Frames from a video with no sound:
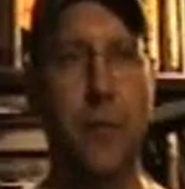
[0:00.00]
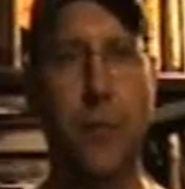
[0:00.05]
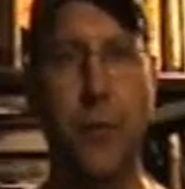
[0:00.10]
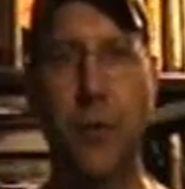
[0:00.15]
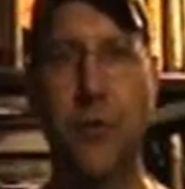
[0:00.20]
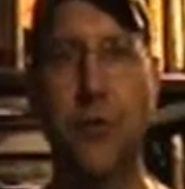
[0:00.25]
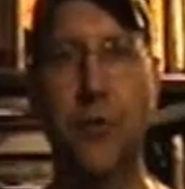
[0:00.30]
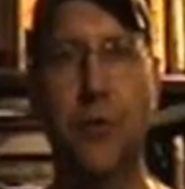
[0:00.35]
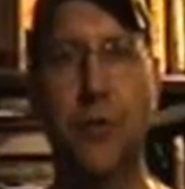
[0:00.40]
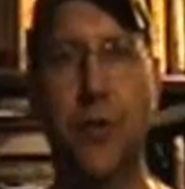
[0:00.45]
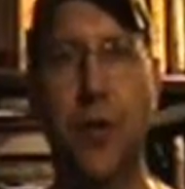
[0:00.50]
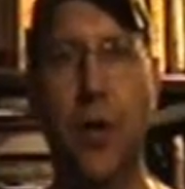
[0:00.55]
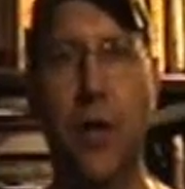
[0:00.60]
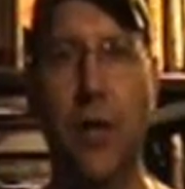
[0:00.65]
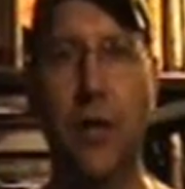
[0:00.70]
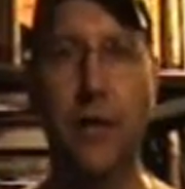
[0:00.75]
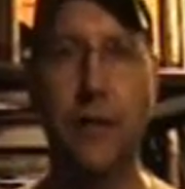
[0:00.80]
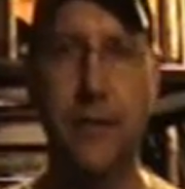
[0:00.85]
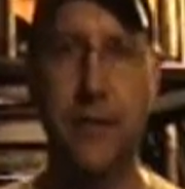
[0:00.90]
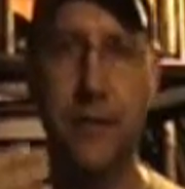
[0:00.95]
Butchers
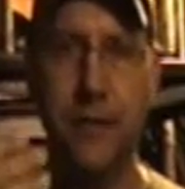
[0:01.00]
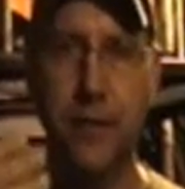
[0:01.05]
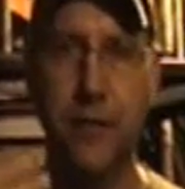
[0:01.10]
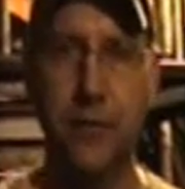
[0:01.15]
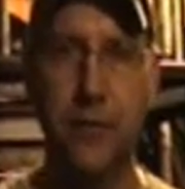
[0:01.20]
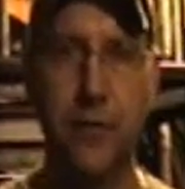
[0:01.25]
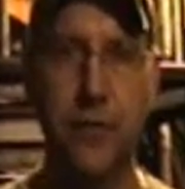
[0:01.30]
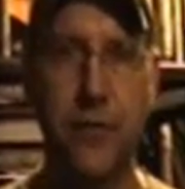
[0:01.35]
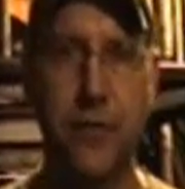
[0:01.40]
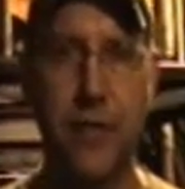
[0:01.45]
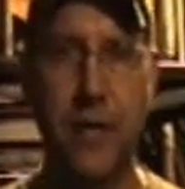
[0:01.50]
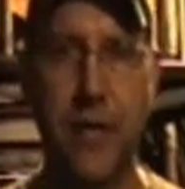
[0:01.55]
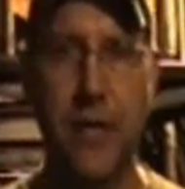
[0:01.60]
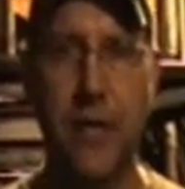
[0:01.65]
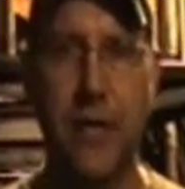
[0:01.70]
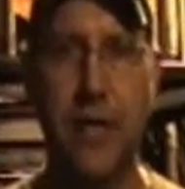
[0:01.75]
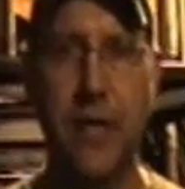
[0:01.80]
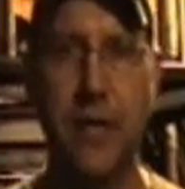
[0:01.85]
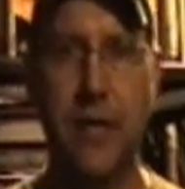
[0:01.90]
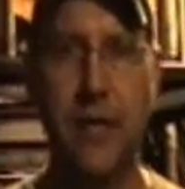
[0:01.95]
call it the silver
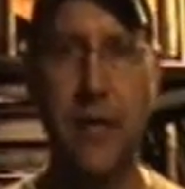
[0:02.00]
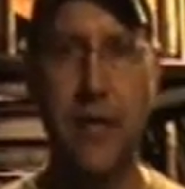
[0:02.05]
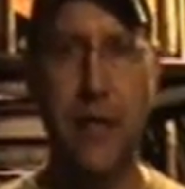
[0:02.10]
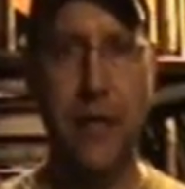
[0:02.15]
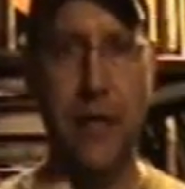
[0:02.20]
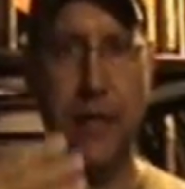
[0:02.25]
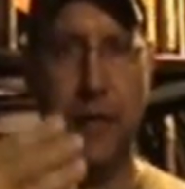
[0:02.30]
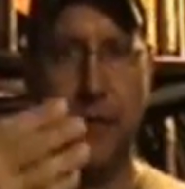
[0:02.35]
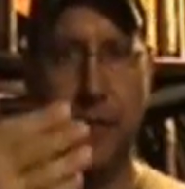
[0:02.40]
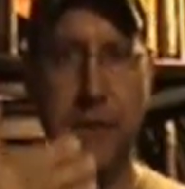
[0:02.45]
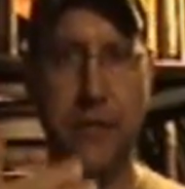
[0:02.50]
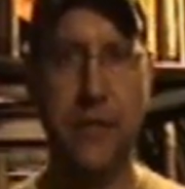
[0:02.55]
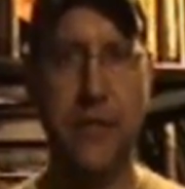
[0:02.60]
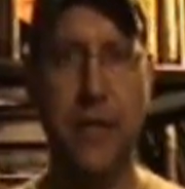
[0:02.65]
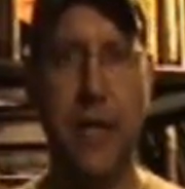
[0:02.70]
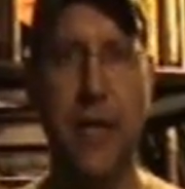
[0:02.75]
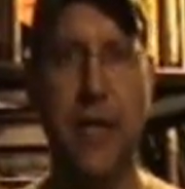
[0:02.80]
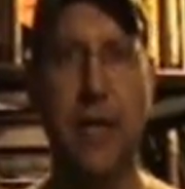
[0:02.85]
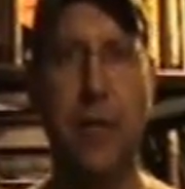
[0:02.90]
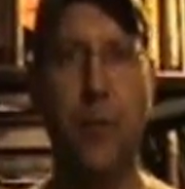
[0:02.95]
skin. It's the
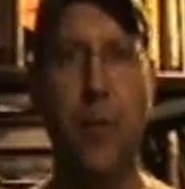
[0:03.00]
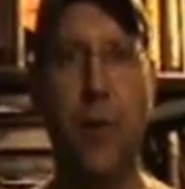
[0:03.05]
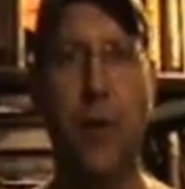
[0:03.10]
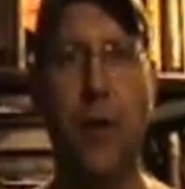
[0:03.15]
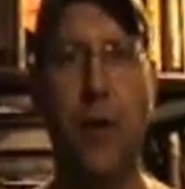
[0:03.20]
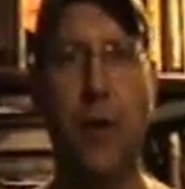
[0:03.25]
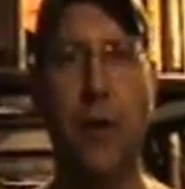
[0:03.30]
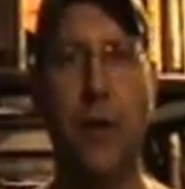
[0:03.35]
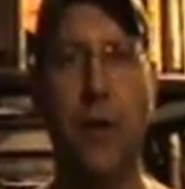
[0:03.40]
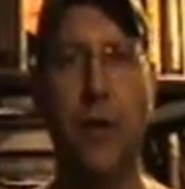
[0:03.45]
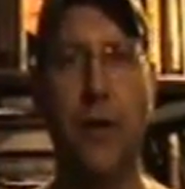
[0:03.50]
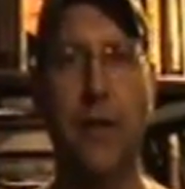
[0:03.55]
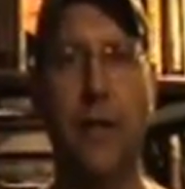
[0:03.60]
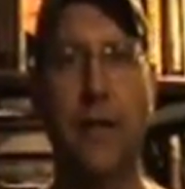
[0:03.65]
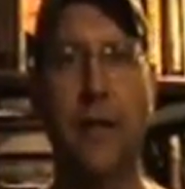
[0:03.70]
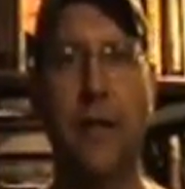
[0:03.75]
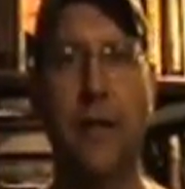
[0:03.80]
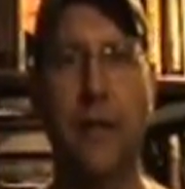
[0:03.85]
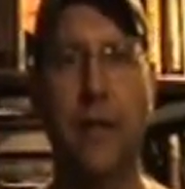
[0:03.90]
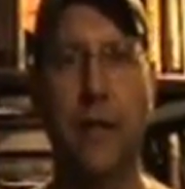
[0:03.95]
shiny part on it,
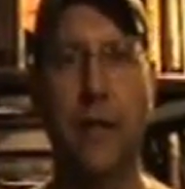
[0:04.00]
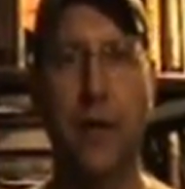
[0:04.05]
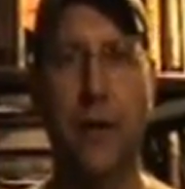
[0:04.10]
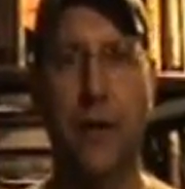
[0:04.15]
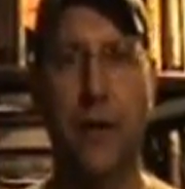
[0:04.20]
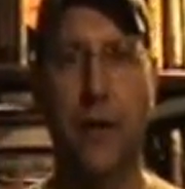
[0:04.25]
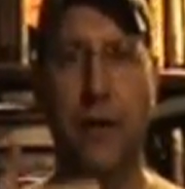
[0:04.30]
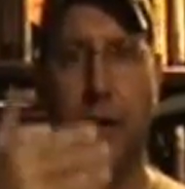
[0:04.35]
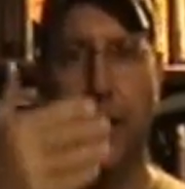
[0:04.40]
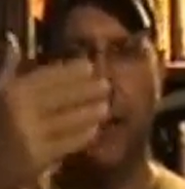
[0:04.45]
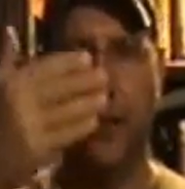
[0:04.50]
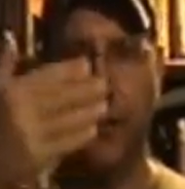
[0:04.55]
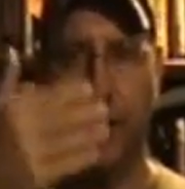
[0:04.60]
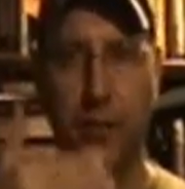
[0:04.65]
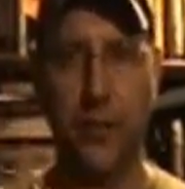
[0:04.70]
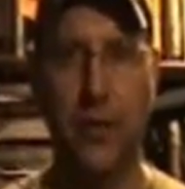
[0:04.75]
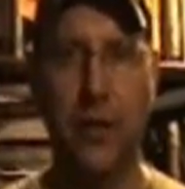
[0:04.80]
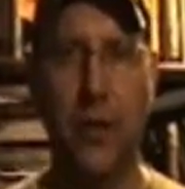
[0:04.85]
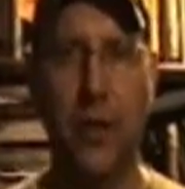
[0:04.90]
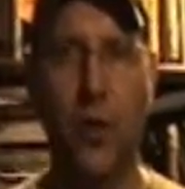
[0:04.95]
on
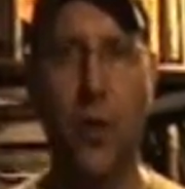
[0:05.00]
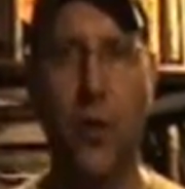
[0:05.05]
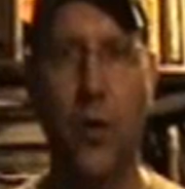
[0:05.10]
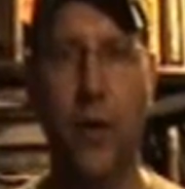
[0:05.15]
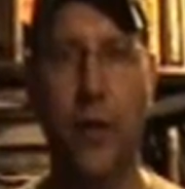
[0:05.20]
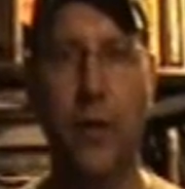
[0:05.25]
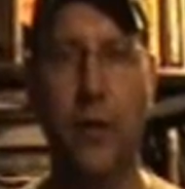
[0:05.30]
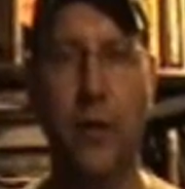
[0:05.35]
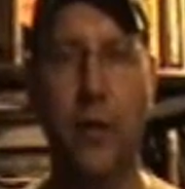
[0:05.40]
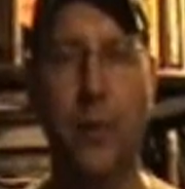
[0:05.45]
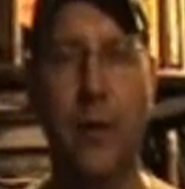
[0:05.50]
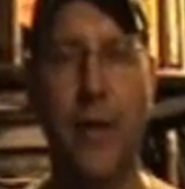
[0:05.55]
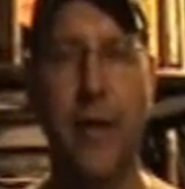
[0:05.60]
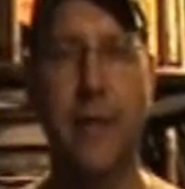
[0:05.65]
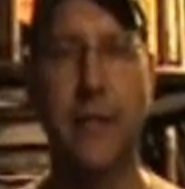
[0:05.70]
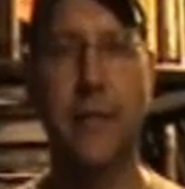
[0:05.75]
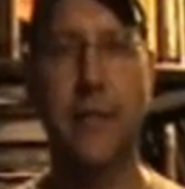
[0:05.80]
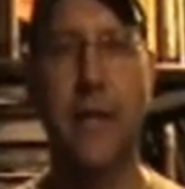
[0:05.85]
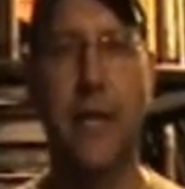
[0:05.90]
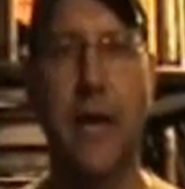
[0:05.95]
the loin, on the back
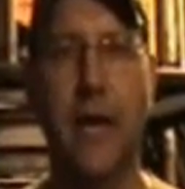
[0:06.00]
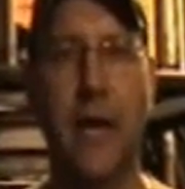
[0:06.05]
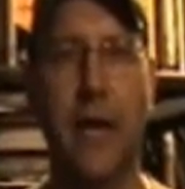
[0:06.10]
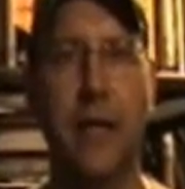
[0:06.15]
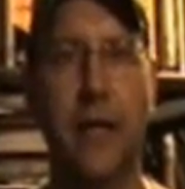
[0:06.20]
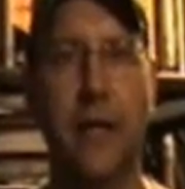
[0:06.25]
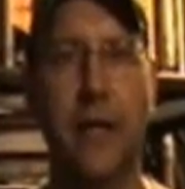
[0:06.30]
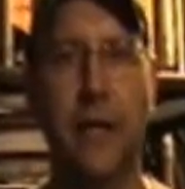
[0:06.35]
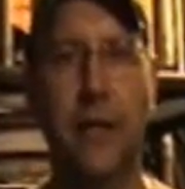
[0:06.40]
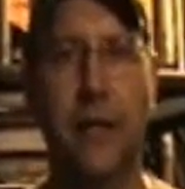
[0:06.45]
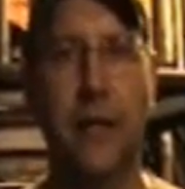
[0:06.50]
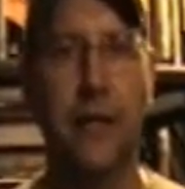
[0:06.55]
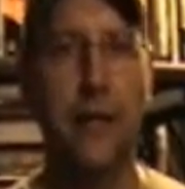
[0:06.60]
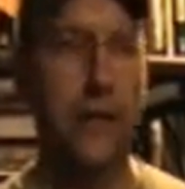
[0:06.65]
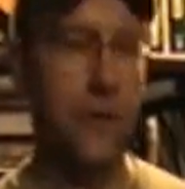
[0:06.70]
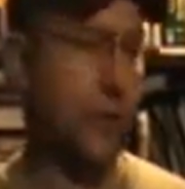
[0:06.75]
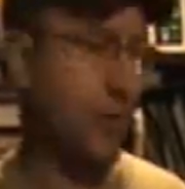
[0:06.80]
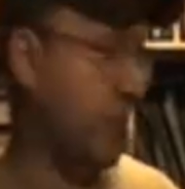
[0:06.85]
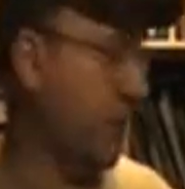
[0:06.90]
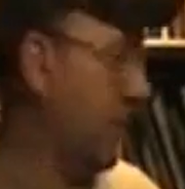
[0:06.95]
side, that you